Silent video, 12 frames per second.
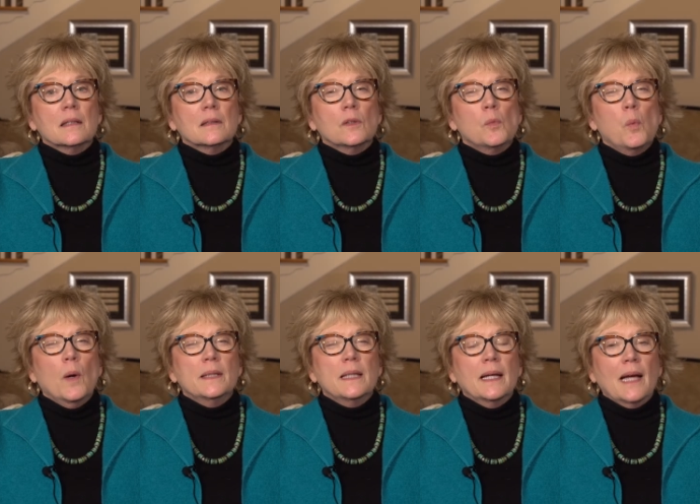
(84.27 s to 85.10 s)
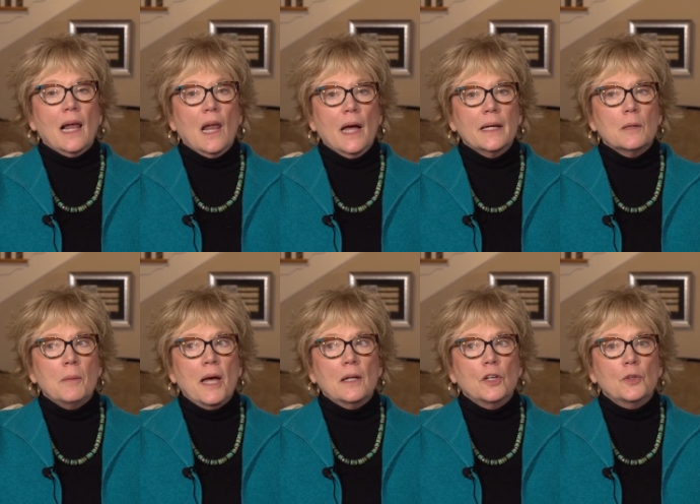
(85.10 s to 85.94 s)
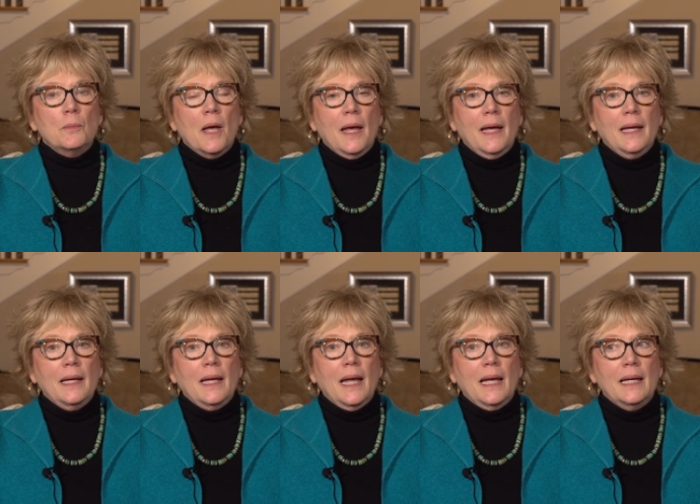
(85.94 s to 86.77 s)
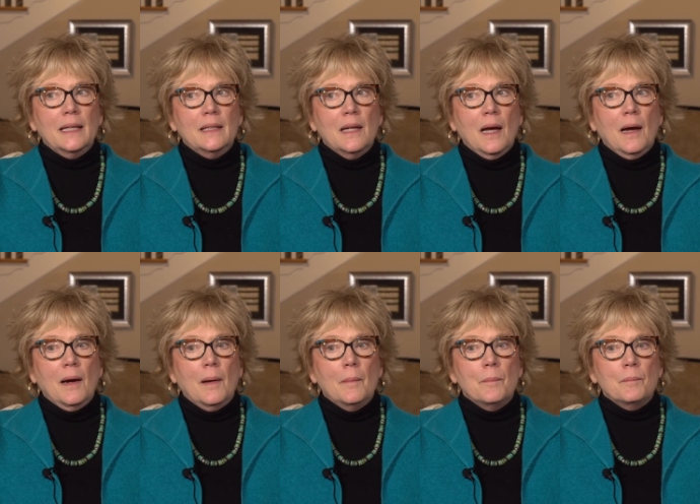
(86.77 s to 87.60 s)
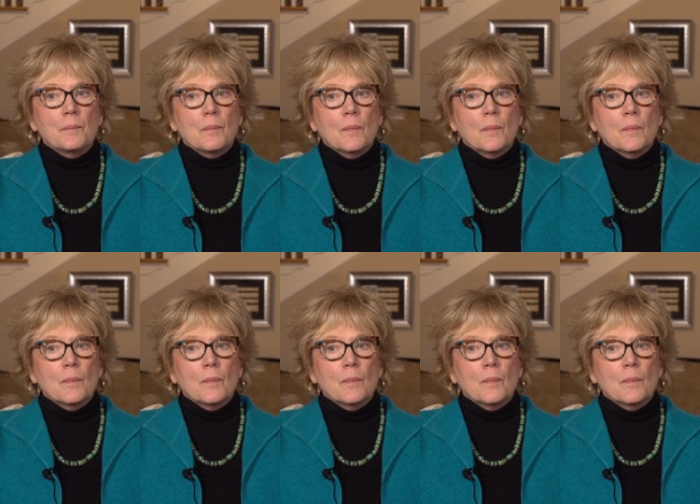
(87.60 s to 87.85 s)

The one thing I like about Lume and um,